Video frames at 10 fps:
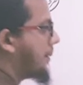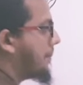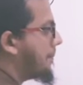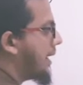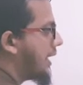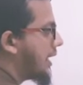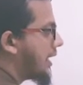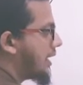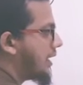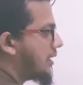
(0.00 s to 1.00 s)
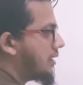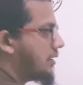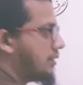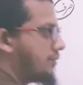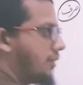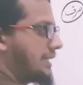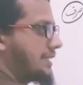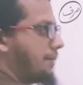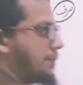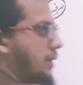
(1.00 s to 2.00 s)
ma. For
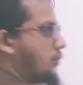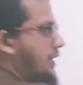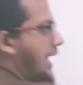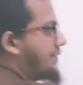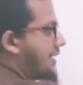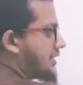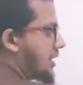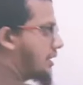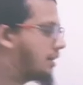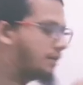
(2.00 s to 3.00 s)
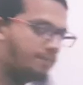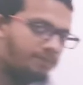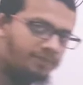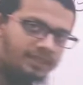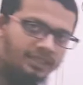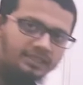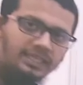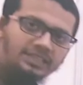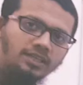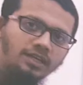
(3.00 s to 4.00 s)
example, we have Nasara.
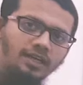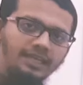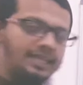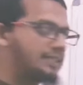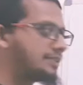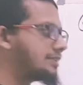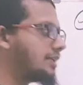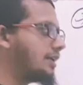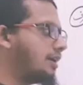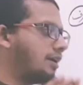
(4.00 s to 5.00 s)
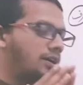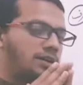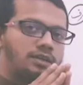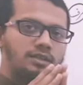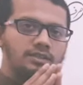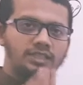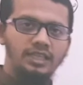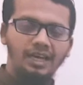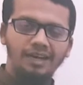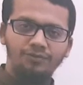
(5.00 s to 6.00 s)
Nasara is
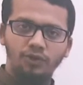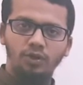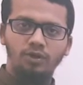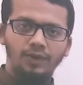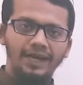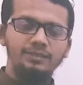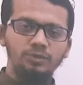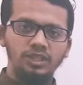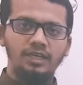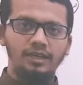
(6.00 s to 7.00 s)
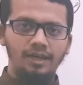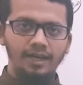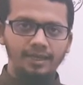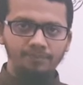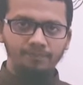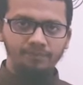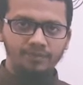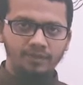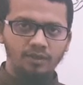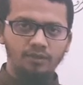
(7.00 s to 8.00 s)
Sigha for Wahid Muzakkar Ghaib,
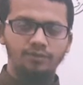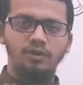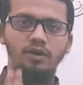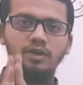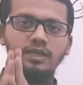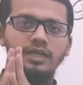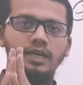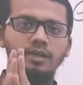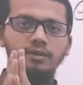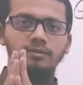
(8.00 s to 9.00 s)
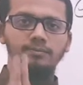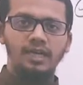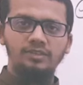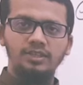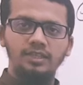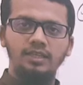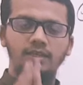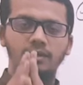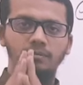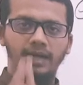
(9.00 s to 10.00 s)
for Madi
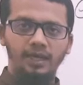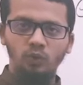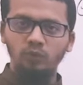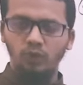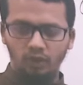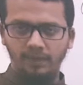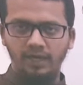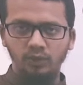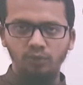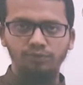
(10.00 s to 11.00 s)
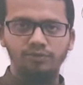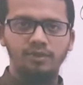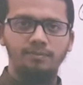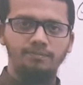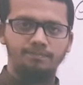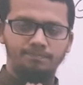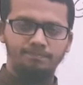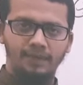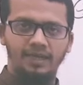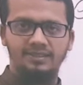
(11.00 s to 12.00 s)
Ma'loom or Ma'ruf,
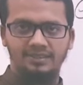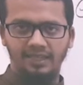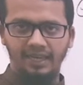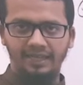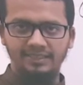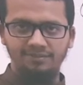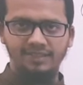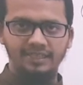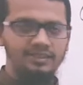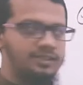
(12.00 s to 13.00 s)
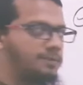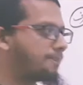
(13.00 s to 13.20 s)
past active tense.